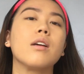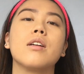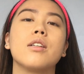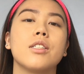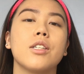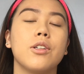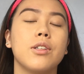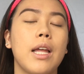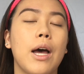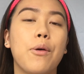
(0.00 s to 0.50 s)

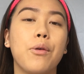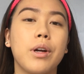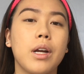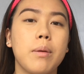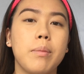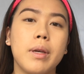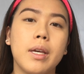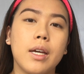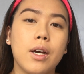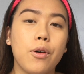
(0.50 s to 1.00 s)
So now we're
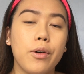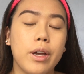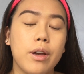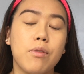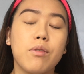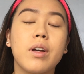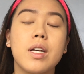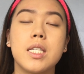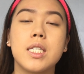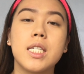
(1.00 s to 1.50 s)
going to be going in
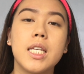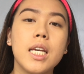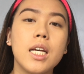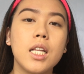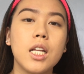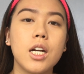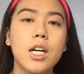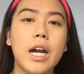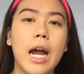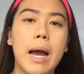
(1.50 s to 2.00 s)
with
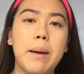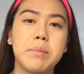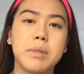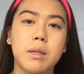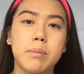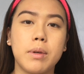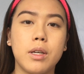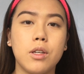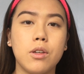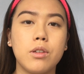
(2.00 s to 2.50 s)
concealer. I'm just
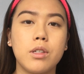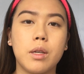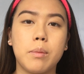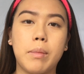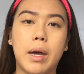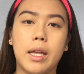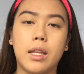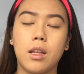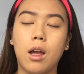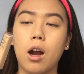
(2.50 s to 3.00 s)
going to be using
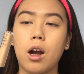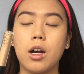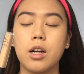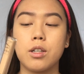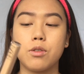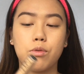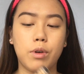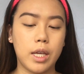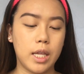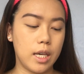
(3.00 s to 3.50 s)
my
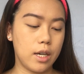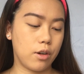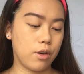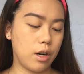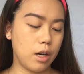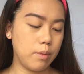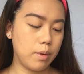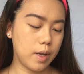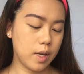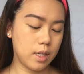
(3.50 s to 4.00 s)
Nars Radiant
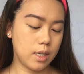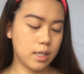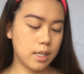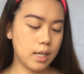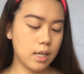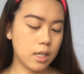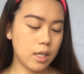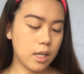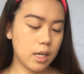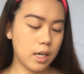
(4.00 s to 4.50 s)
Creamy
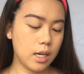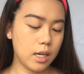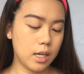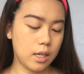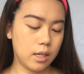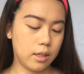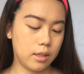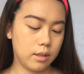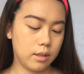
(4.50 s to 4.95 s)
Concealer.